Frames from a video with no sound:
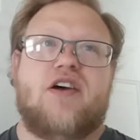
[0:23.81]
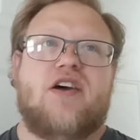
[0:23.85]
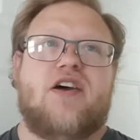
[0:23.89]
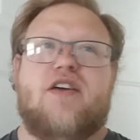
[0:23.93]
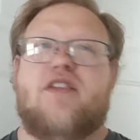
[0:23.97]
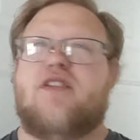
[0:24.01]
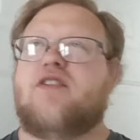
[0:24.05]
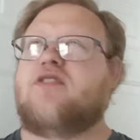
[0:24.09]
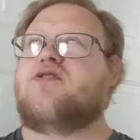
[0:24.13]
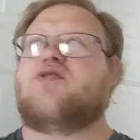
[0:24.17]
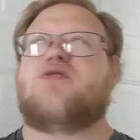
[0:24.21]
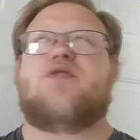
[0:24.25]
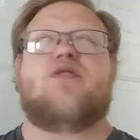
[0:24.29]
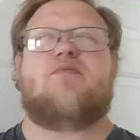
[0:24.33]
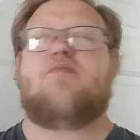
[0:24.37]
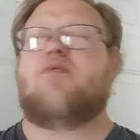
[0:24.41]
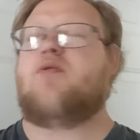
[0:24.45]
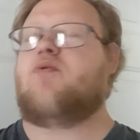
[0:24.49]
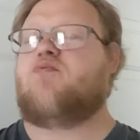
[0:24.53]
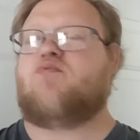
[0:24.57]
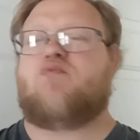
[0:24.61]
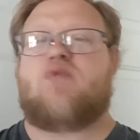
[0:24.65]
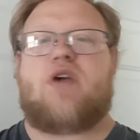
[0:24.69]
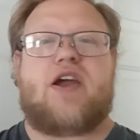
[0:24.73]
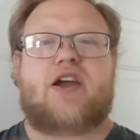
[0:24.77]
there's going to
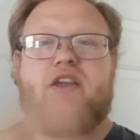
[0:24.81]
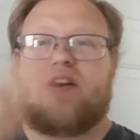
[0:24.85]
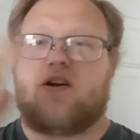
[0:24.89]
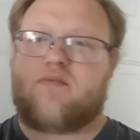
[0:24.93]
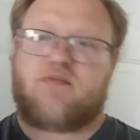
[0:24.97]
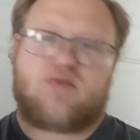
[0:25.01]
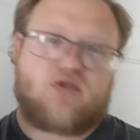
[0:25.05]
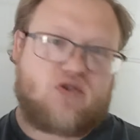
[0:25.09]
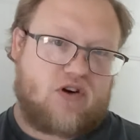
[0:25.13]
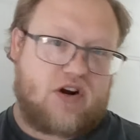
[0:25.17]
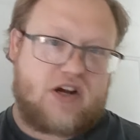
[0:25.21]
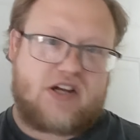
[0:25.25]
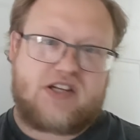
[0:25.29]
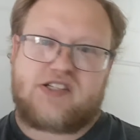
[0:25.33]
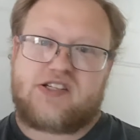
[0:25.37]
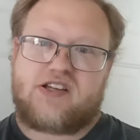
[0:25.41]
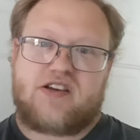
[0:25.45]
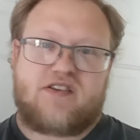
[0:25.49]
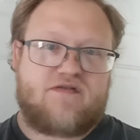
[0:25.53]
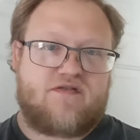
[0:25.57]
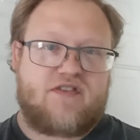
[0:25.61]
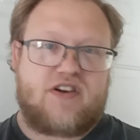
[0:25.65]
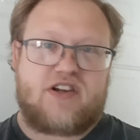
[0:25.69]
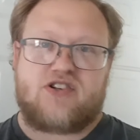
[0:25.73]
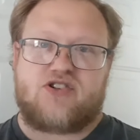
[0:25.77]
be random crazy
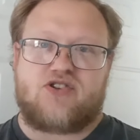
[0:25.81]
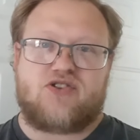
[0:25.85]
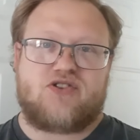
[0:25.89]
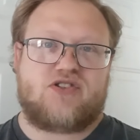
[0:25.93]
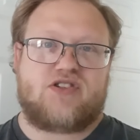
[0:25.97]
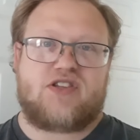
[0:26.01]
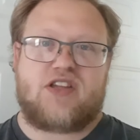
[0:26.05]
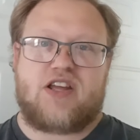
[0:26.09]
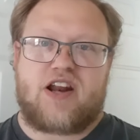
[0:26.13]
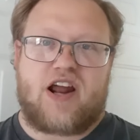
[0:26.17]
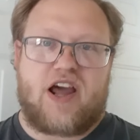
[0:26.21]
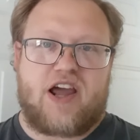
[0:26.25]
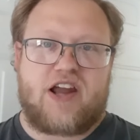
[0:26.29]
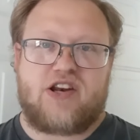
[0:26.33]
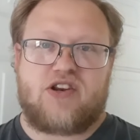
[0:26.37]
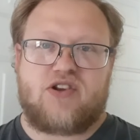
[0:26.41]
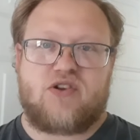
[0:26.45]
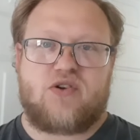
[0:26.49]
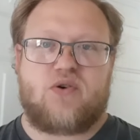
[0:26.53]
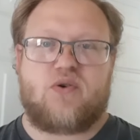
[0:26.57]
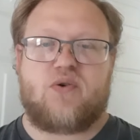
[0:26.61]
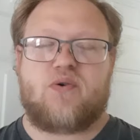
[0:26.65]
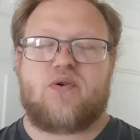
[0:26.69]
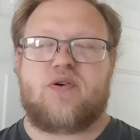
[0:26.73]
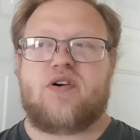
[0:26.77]
adventures that I
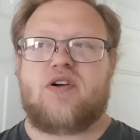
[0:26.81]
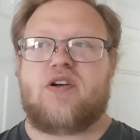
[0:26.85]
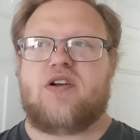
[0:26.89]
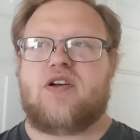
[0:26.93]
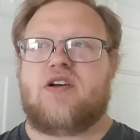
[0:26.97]
do.